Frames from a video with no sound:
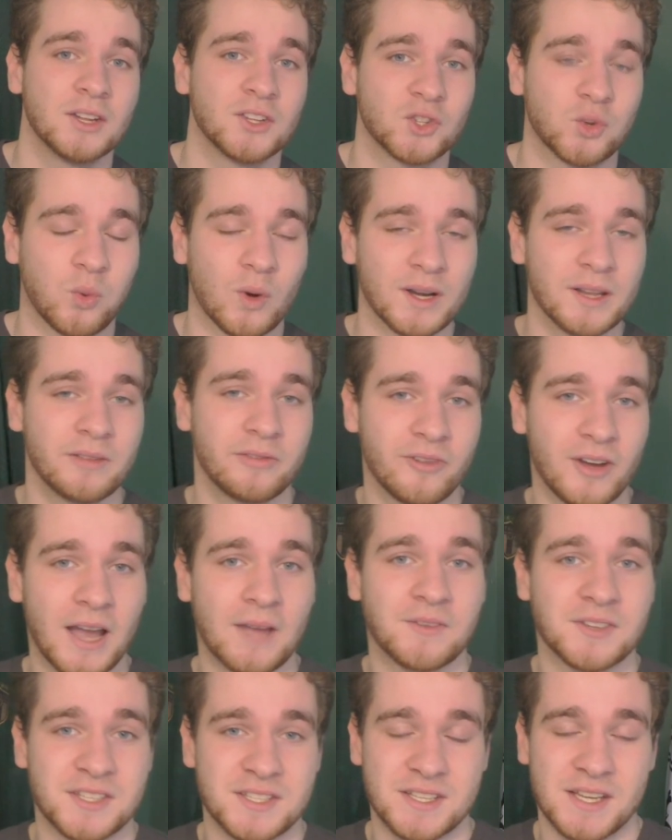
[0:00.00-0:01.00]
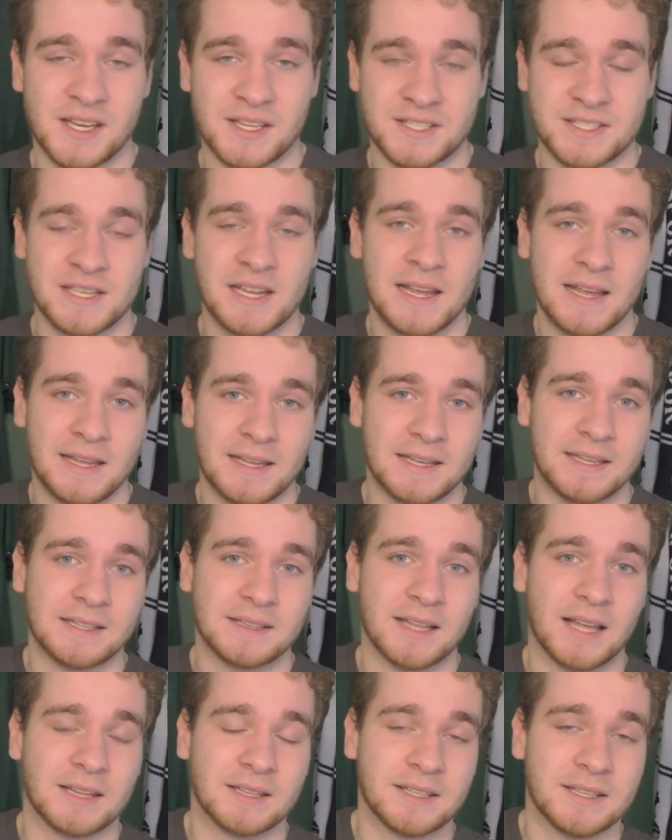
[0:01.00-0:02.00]
25 assists
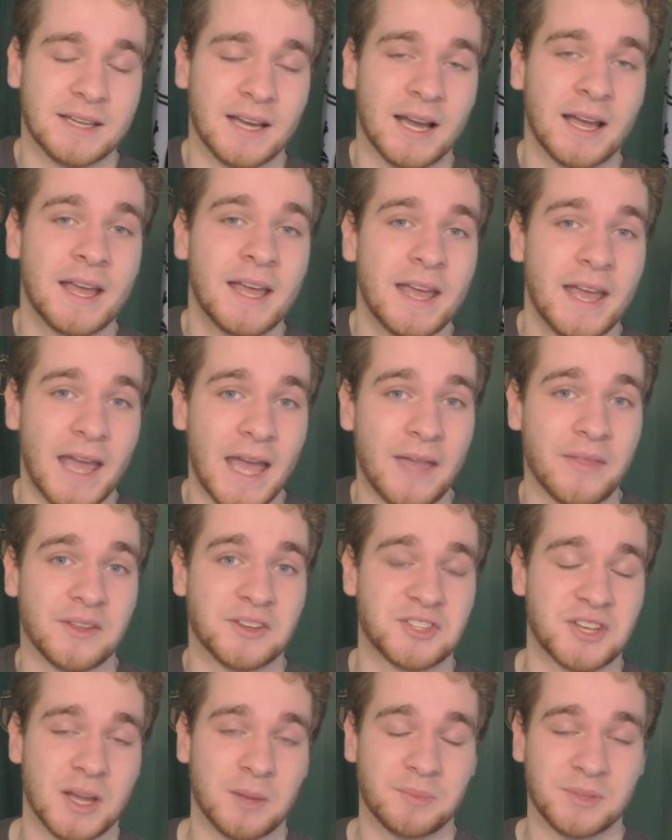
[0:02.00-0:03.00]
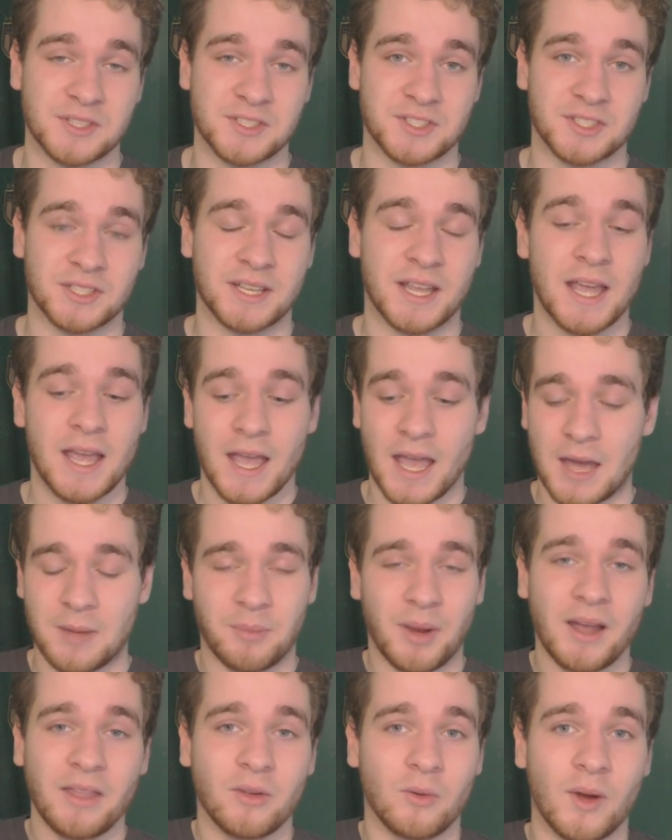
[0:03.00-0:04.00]
in La Liga and the Champions League. And
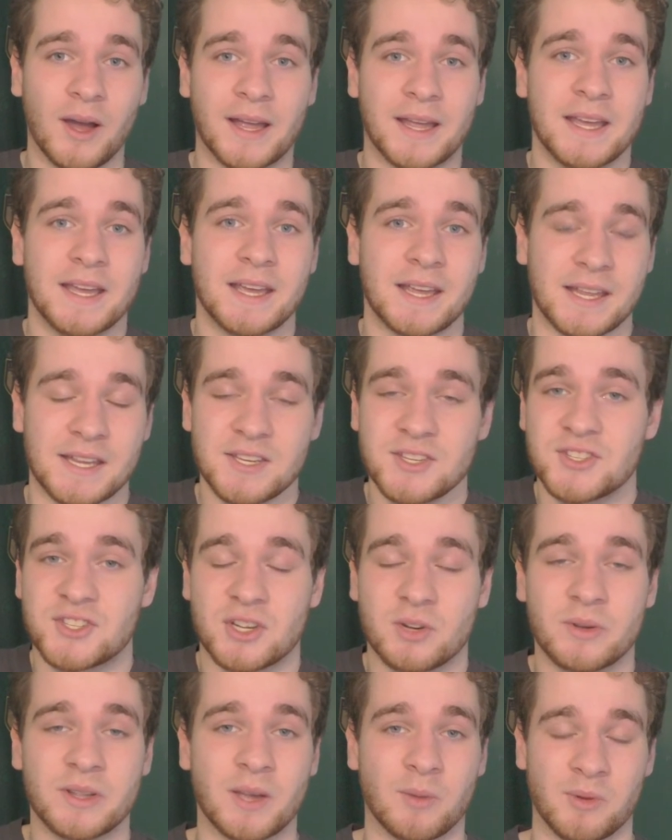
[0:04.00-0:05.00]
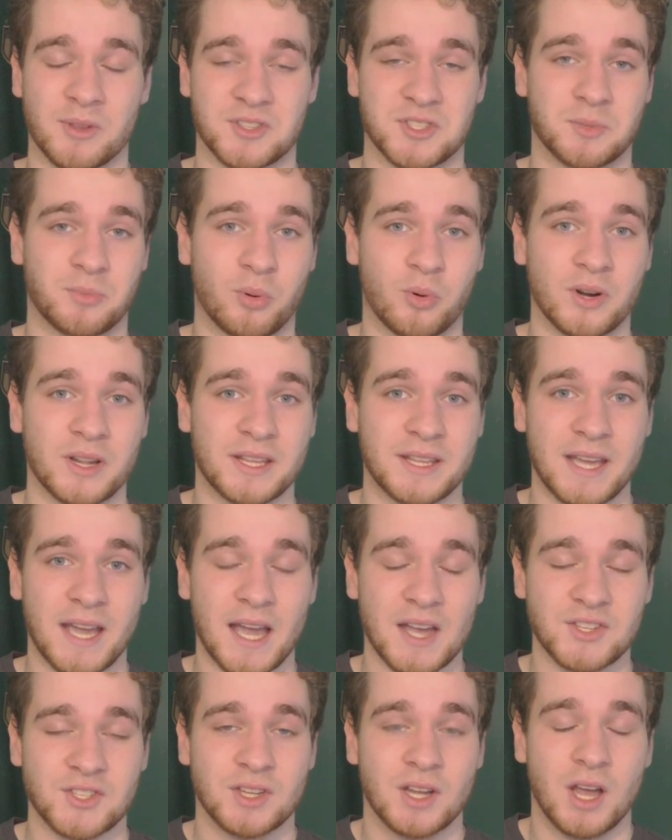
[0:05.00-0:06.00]
by the way, he's doing it with a supporting
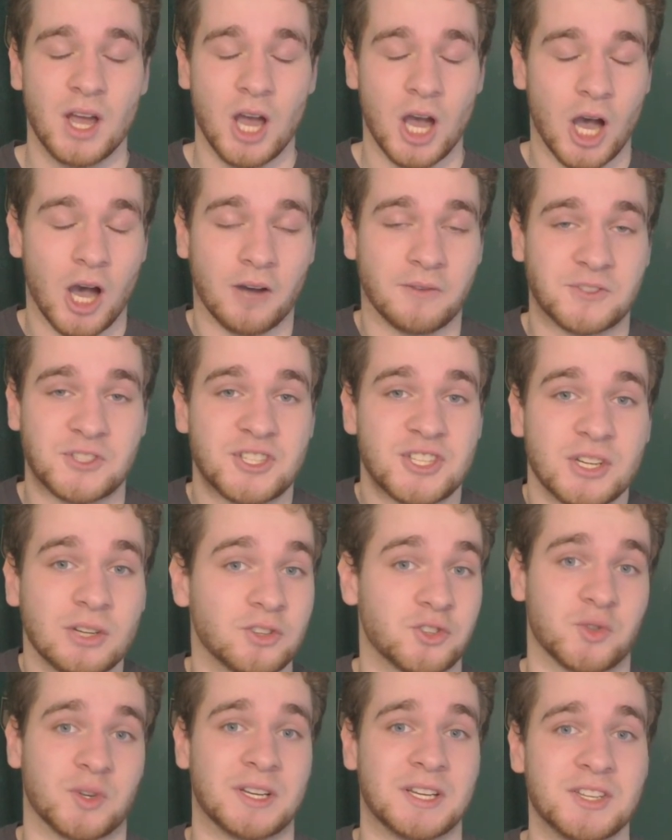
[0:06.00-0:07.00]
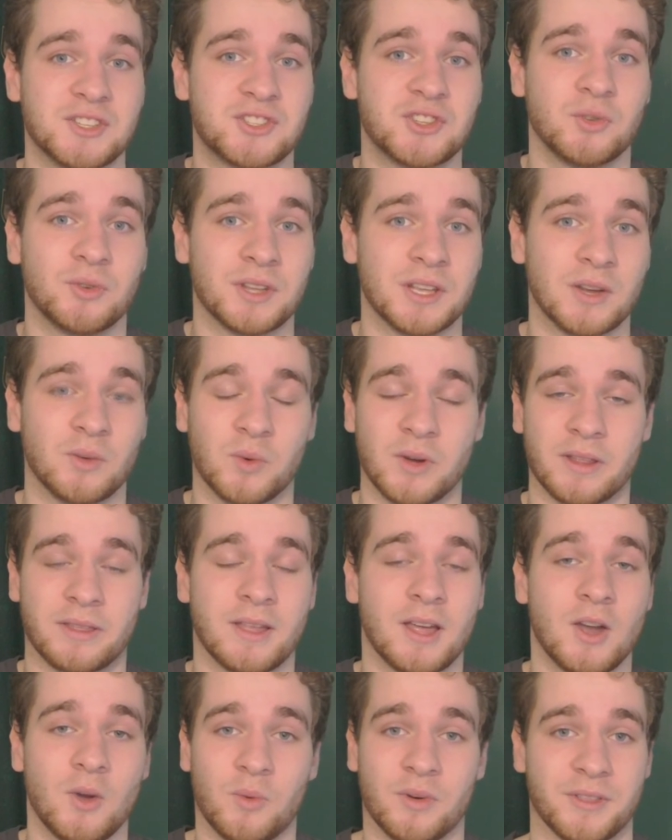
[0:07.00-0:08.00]
cast of children. He's doing it with
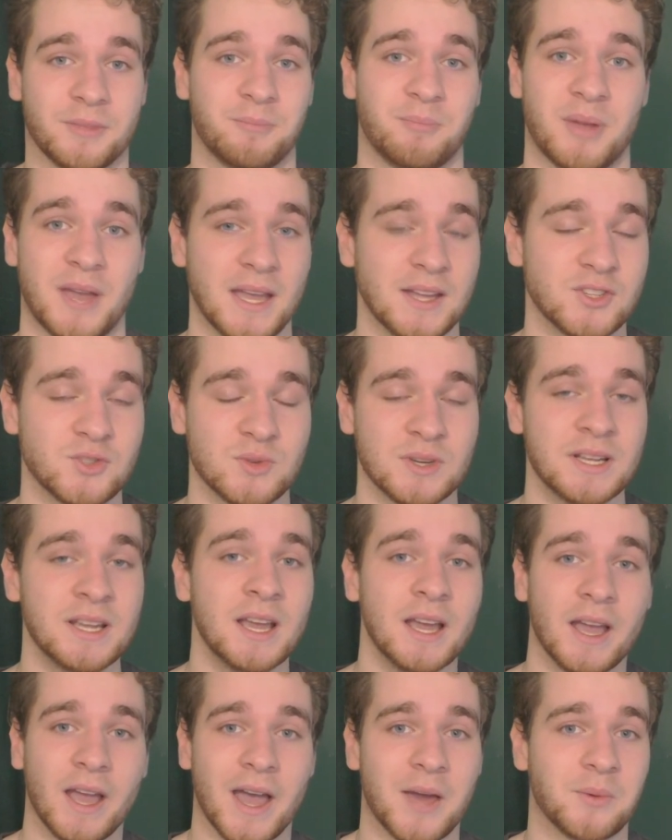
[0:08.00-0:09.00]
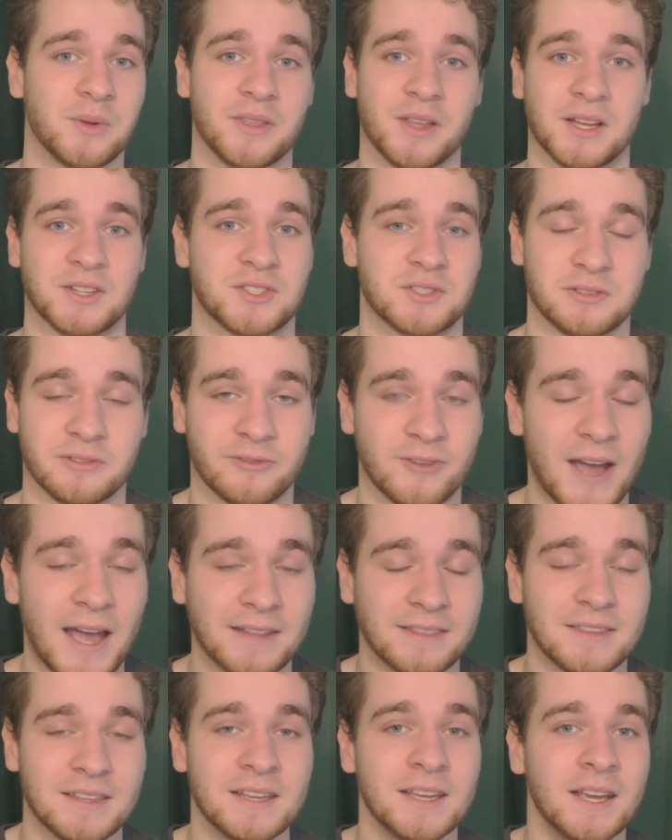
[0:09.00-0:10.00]
Pedri and with Ansu
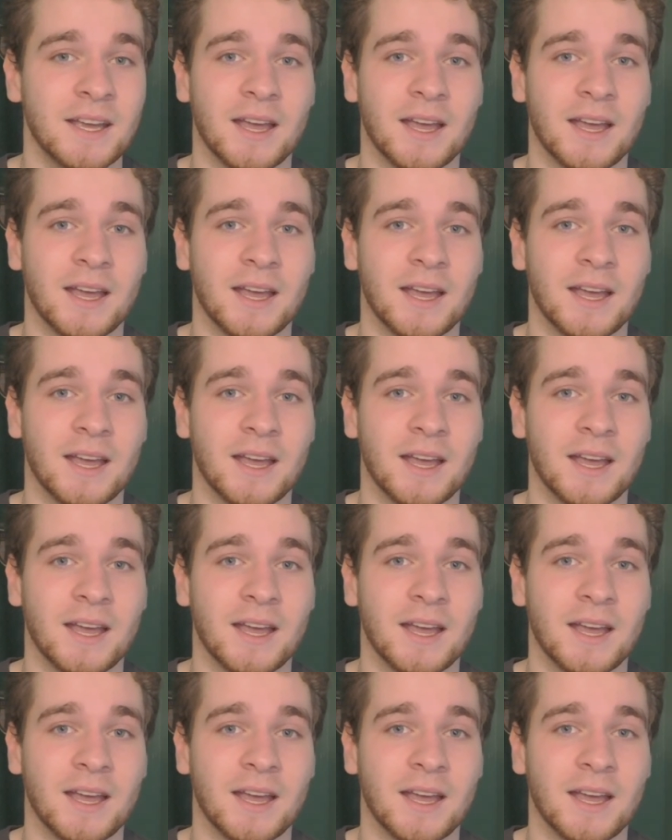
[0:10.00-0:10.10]
Fati